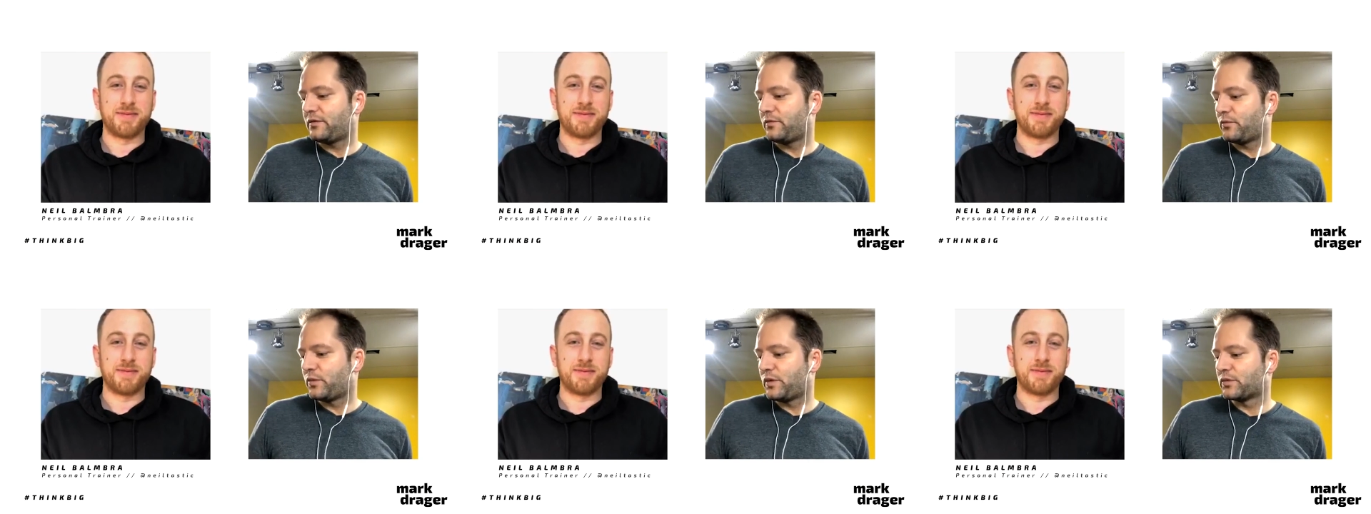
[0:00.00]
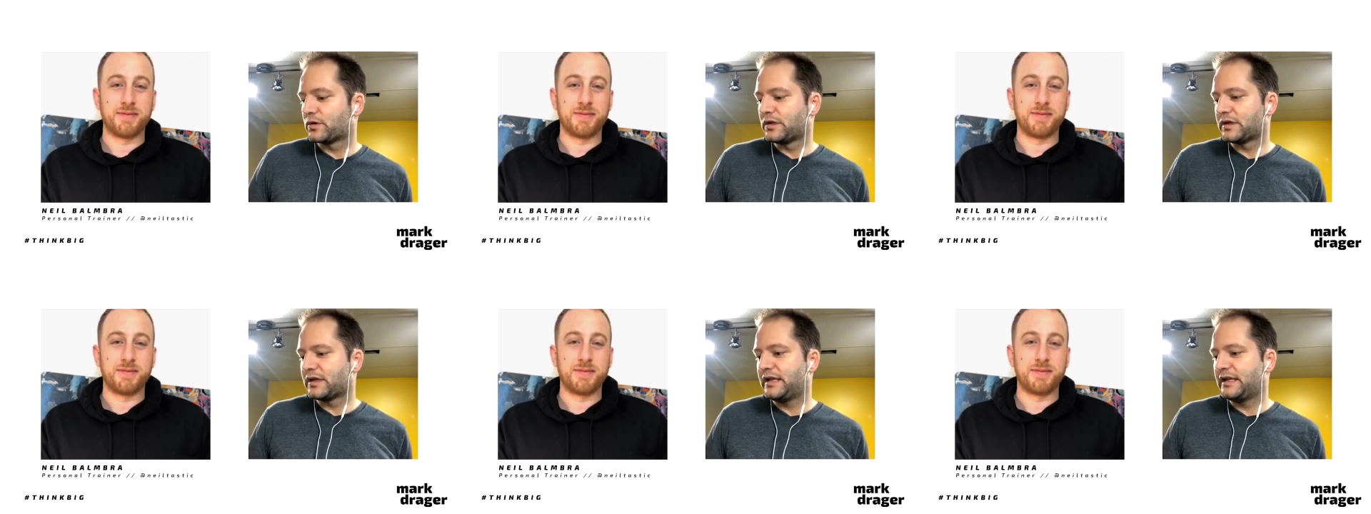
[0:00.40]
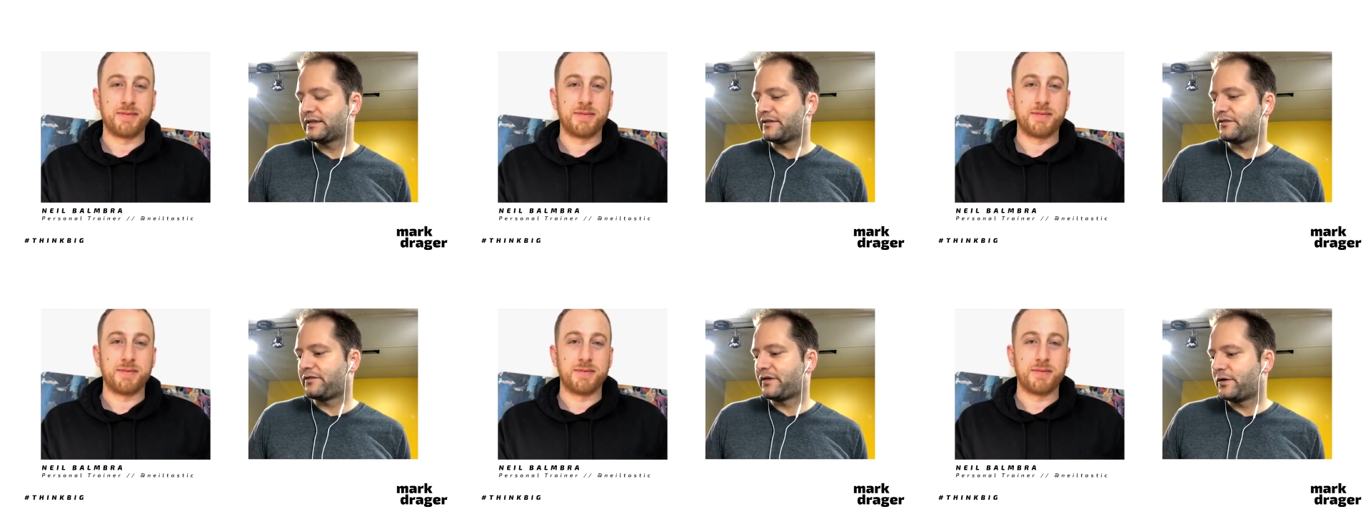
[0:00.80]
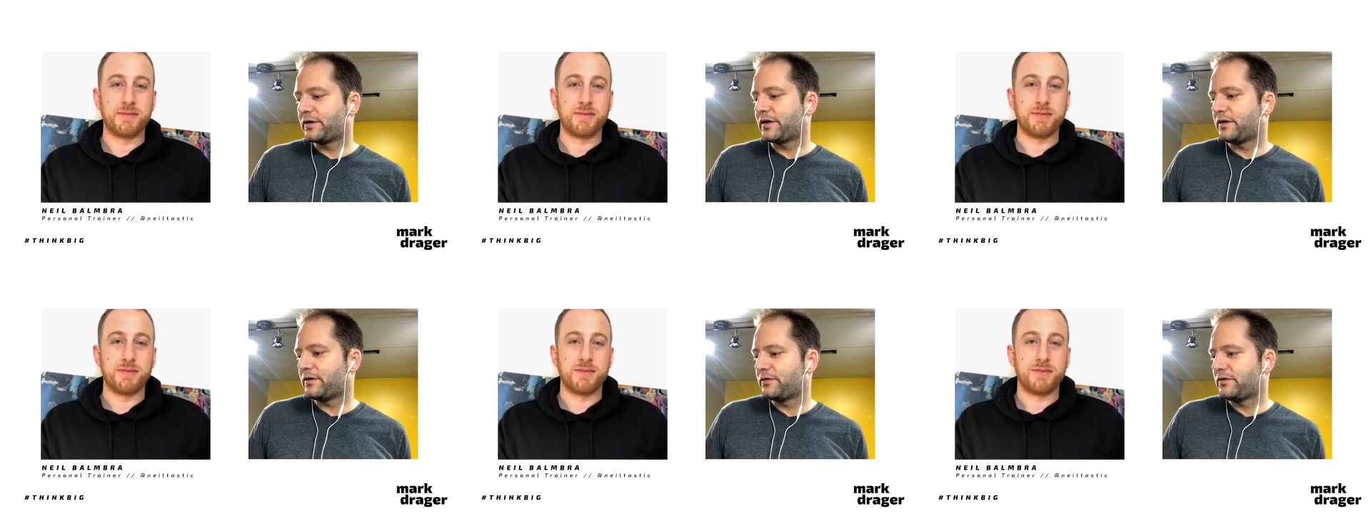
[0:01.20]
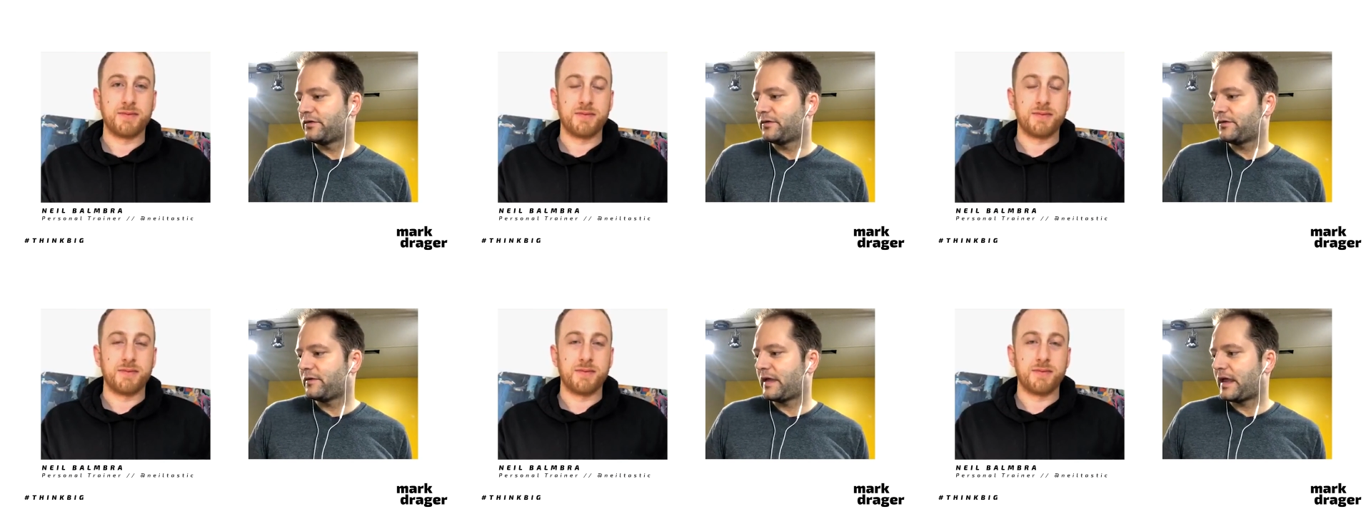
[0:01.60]
Speaker 1: we were looking at the photos
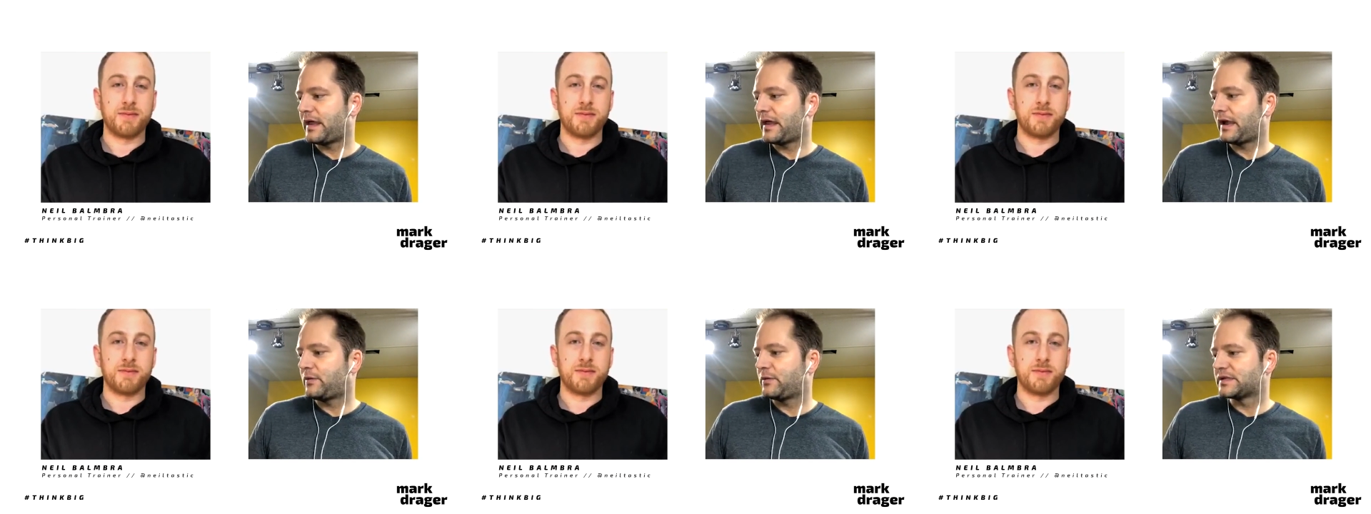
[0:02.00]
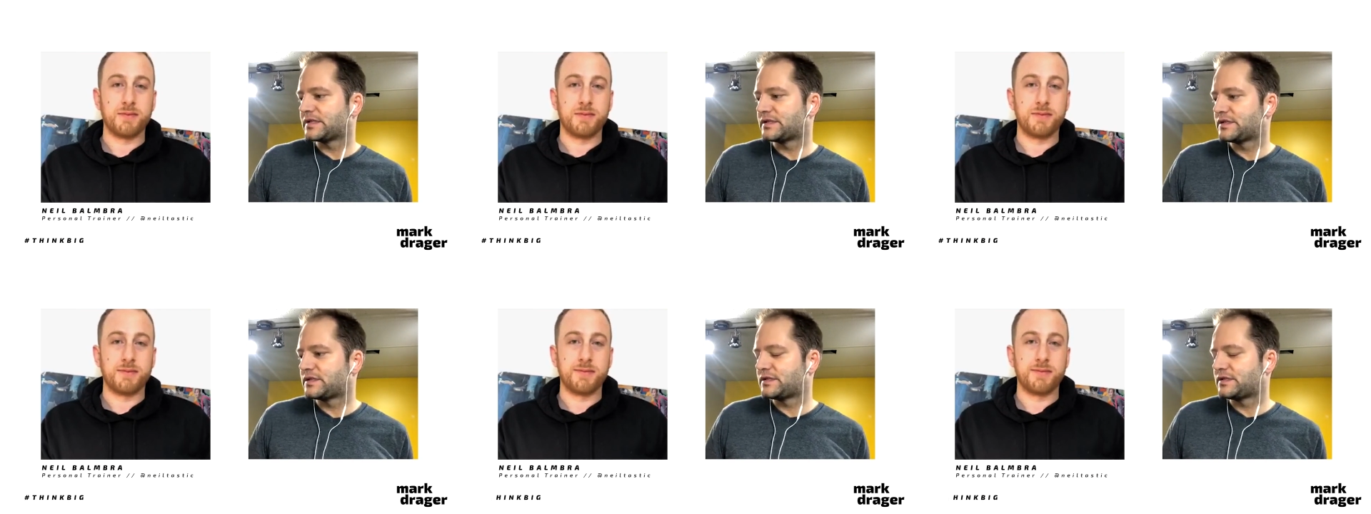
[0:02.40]
and i was